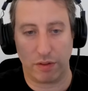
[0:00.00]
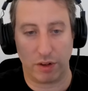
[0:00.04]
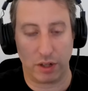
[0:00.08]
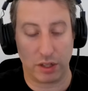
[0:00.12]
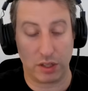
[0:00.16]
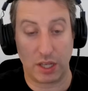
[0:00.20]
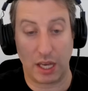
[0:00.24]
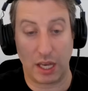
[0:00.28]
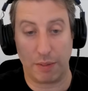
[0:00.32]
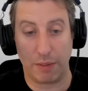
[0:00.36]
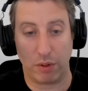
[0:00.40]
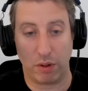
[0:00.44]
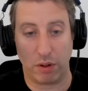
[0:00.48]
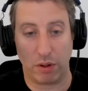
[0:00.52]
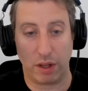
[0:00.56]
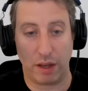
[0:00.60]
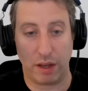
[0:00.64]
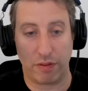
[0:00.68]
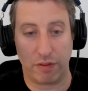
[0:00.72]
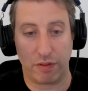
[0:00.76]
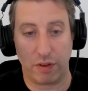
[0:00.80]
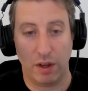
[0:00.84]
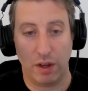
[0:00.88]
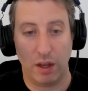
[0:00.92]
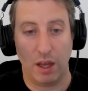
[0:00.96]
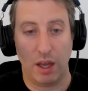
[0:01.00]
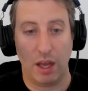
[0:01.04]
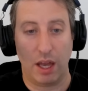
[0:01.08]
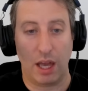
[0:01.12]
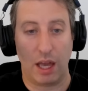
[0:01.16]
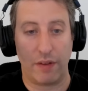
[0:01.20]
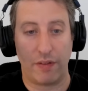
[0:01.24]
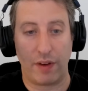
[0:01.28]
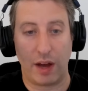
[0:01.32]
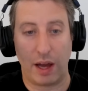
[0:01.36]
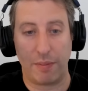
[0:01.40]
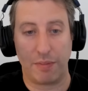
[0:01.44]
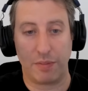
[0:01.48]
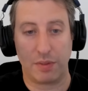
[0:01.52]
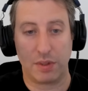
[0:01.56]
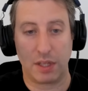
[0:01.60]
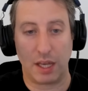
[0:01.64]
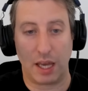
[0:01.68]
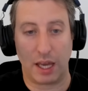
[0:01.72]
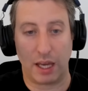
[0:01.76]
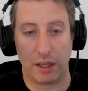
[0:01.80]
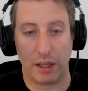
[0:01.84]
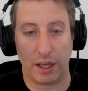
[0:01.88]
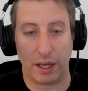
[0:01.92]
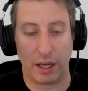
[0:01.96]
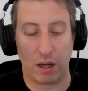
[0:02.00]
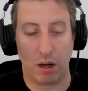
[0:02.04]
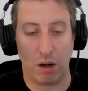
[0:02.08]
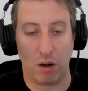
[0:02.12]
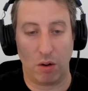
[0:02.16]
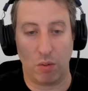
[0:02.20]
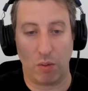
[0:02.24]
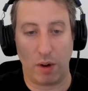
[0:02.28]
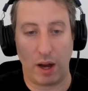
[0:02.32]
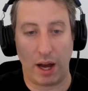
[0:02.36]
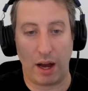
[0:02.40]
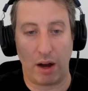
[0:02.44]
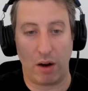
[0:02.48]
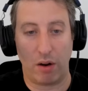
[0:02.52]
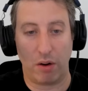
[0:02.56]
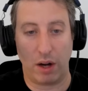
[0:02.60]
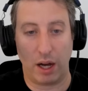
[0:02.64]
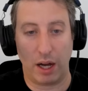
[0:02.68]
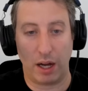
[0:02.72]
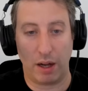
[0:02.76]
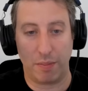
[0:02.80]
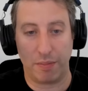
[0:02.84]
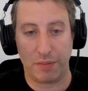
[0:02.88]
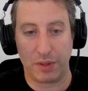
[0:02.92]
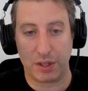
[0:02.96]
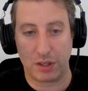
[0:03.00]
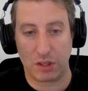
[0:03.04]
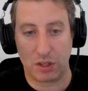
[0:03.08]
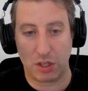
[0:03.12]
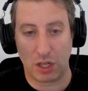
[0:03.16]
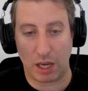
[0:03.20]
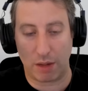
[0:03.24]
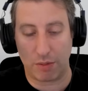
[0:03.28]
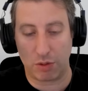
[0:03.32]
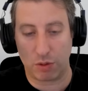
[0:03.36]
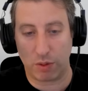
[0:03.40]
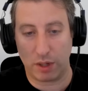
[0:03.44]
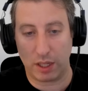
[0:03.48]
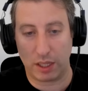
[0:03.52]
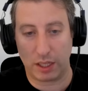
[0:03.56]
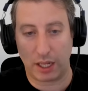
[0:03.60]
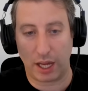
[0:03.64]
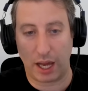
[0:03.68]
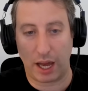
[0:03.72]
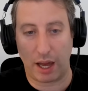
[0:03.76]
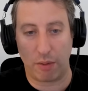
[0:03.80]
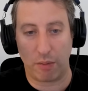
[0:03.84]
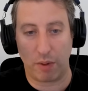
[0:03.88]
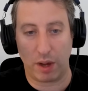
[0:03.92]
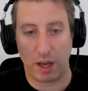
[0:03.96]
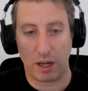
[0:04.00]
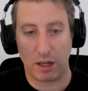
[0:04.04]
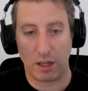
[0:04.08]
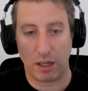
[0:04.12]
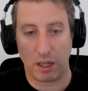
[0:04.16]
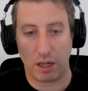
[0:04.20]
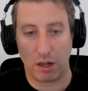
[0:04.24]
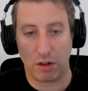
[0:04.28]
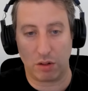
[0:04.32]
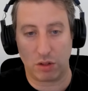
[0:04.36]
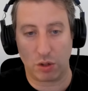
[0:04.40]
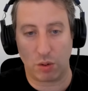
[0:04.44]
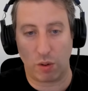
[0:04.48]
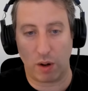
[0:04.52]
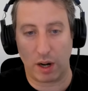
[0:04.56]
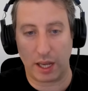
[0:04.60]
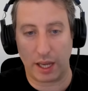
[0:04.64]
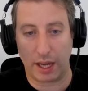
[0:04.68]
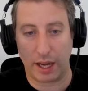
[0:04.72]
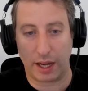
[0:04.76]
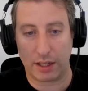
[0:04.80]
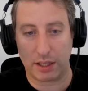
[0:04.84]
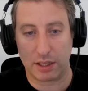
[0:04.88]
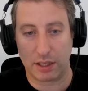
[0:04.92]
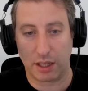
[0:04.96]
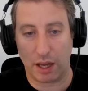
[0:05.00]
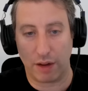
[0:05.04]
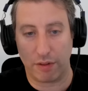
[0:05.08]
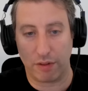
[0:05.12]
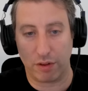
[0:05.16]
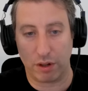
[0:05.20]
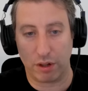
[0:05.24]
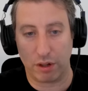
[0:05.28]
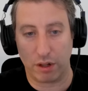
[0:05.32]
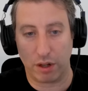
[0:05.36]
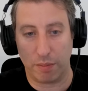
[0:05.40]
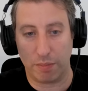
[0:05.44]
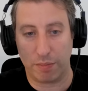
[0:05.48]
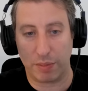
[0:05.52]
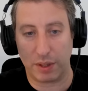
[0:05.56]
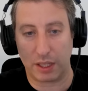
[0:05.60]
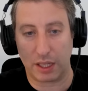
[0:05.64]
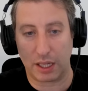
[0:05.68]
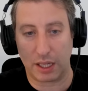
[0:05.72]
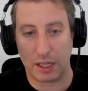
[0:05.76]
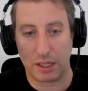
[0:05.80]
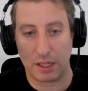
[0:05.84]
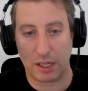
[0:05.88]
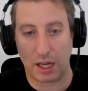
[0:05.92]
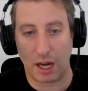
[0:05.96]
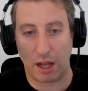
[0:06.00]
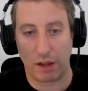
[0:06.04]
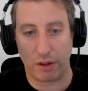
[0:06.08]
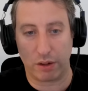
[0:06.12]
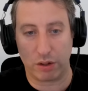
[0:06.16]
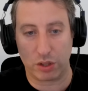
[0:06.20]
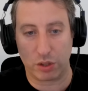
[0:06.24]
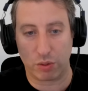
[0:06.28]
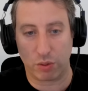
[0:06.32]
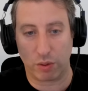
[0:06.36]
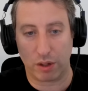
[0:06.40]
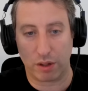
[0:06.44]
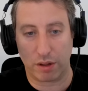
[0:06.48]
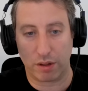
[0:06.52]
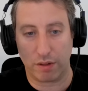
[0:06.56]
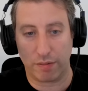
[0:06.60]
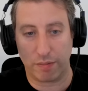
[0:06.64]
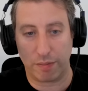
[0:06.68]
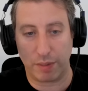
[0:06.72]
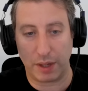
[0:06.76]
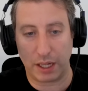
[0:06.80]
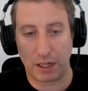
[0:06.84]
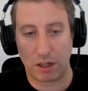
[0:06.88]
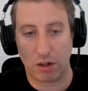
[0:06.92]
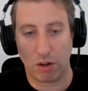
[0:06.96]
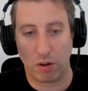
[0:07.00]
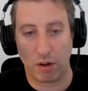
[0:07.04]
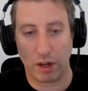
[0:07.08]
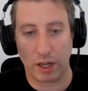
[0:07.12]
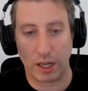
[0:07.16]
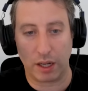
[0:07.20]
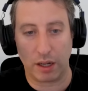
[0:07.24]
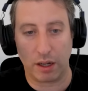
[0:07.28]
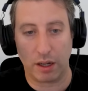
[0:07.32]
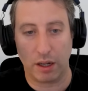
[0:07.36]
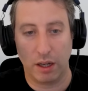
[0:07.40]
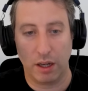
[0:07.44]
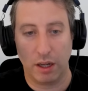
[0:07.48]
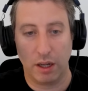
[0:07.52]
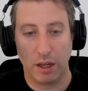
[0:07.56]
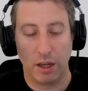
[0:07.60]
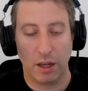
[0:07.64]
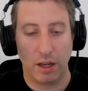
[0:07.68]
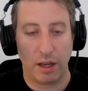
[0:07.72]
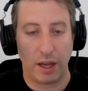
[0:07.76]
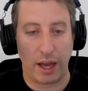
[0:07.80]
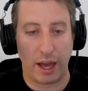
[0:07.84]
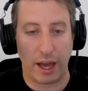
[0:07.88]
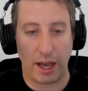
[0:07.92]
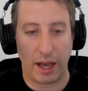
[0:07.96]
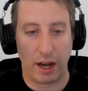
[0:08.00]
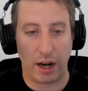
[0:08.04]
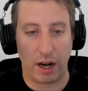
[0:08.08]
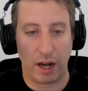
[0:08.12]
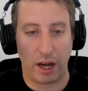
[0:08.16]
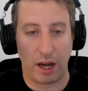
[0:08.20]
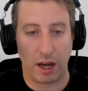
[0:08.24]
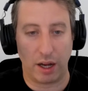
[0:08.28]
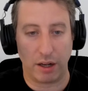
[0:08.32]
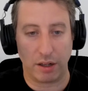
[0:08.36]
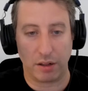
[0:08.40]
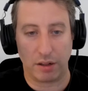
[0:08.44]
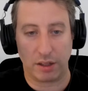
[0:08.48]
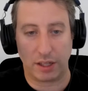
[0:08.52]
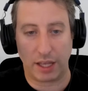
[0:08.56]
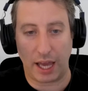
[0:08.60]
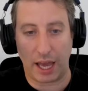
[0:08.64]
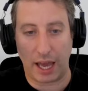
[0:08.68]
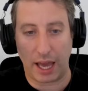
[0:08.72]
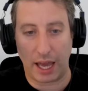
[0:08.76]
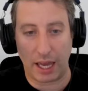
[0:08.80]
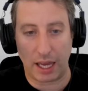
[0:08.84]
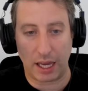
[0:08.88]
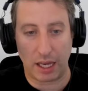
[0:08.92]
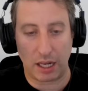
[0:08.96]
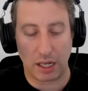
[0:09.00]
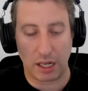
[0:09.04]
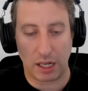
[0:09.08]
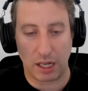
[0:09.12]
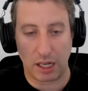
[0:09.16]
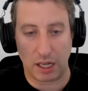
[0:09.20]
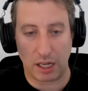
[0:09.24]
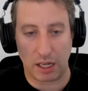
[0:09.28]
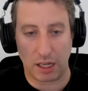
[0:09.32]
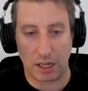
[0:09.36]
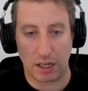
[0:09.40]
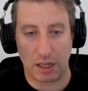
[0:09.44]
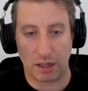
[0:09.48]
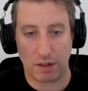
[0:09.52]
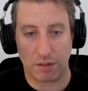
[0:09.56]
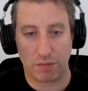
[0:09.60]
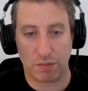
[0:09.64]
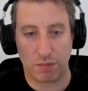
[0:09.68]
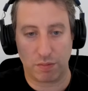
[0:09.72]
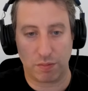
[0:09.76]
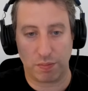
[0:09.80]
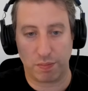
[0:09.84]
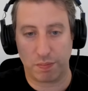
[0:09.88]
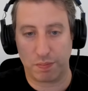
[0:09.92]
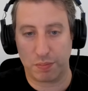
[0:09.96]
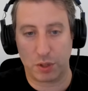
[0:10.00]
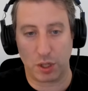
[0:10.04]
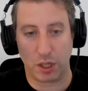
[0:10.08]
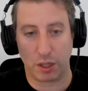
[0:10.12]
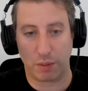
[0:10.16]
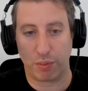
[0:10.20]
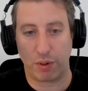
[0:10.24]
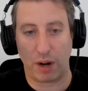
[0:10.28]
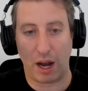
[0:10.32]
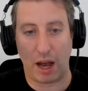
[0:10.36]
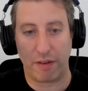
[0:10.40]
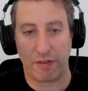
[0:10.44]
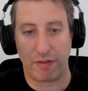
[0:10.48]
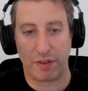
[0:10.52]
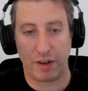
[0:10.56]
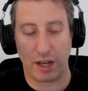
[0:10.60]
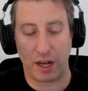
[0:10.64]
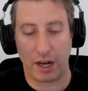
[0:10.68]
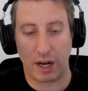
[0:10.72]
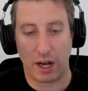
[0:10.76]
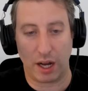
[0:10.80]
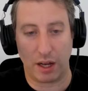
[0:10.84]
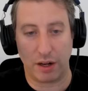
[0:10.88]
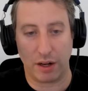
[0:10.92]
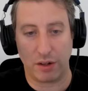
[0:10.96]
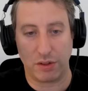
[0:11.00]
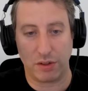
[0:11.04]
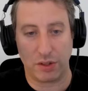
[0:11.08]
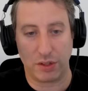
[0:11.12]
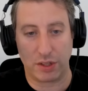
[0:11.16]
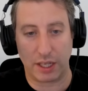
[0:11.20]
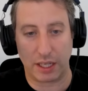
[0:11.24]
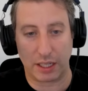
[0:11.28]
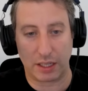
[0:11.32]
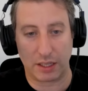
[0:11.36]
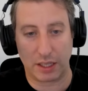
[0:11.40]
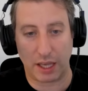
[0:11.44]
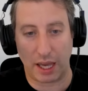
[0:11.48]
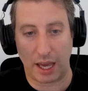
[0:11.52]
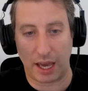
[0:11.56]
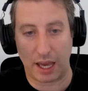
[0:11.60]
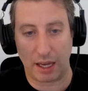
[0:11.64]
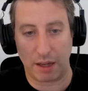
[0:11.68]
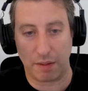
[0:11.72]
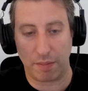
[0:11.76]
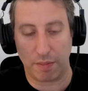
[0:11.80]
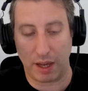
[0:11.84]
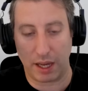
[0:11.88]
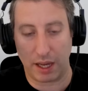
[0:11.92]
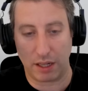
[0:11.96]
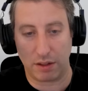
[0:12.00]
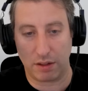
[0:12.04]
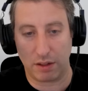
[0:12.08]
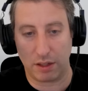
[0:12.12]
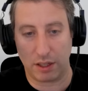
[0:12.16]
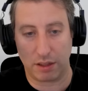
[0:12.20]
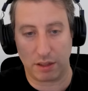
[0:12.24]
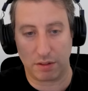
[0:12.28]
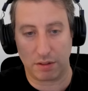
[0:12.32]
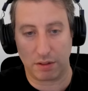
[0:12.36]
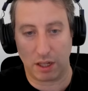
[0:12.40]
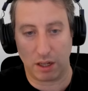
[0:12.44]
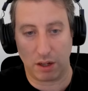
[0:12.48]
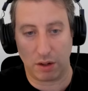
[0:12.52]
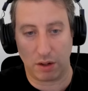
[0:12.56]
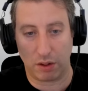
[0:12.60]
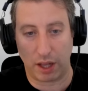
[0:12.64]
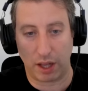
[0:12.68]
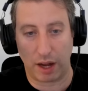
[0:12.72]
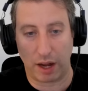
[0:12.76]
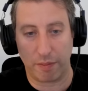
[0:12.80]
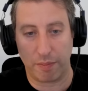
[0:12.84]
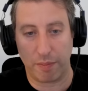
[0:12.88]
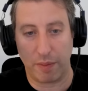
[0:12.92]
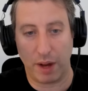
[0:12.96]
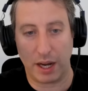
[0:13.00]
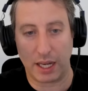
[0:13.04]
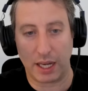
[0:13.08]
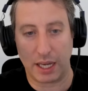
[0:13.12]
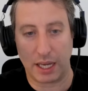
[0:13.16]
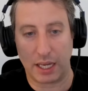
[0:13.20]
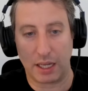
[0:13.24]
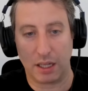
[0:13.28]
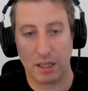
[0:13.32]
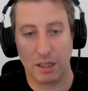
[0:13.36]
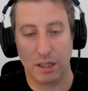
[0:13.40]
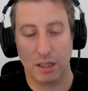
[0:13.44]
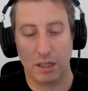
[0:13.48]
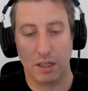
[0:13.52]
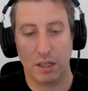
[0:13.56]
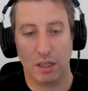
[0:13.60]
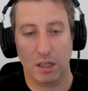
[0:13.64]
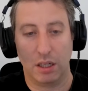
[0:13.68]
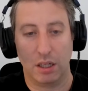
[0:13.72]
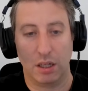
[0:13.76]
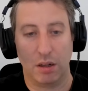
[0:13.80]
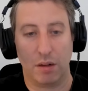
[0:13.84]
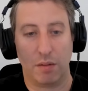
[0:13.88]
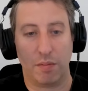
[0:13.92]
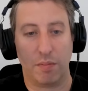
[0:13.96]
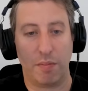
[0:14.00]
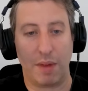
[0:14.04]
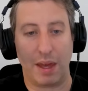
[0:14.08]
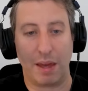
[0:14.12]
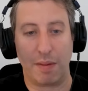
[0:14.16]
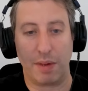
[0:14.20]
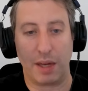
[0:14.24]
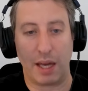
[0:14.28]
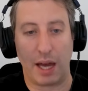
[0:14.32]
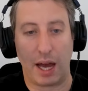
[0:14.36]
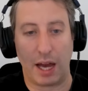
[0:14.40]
For example, if I'm saying like, oh wow, this James Wynn guy went 20x levered $1 billion worth of Bitcoin at 100K, and he took profit at 106K and made a lot of money, maybe